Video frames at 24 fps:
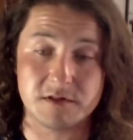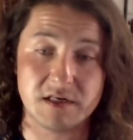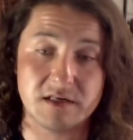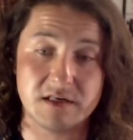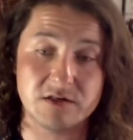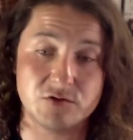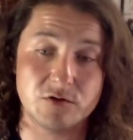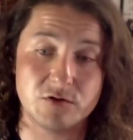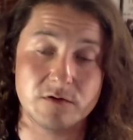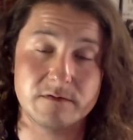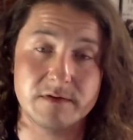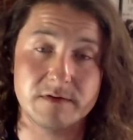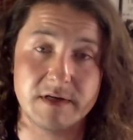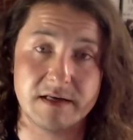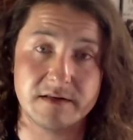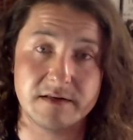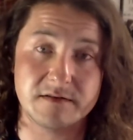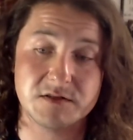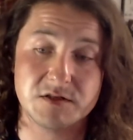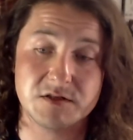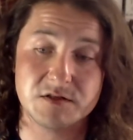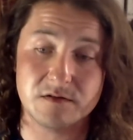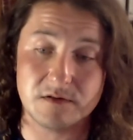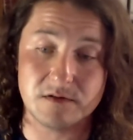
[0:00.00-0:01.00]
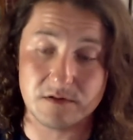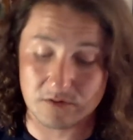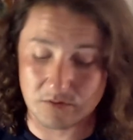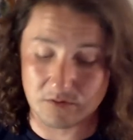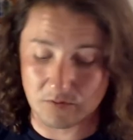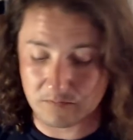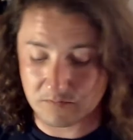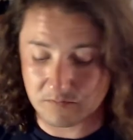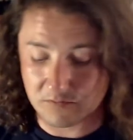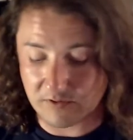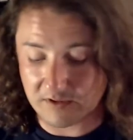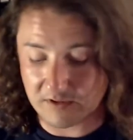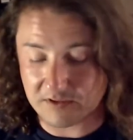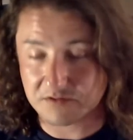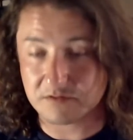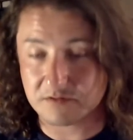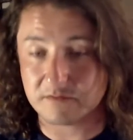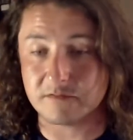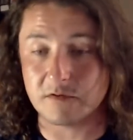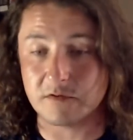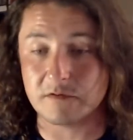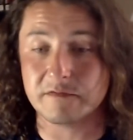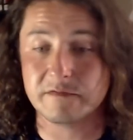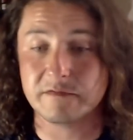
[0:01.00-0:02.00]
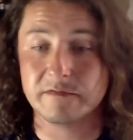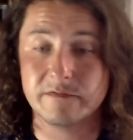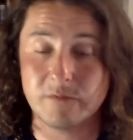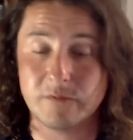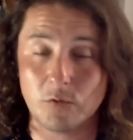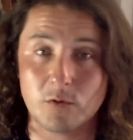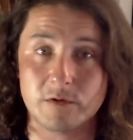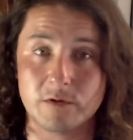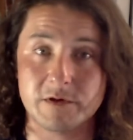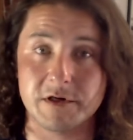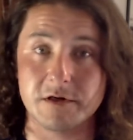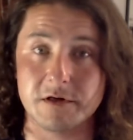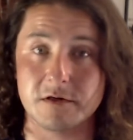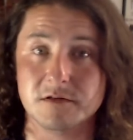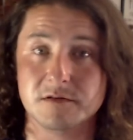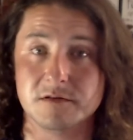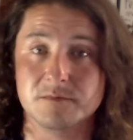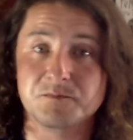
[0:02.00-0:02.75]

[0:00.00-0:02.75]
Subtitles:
I drove that in Chrysler for 4 years.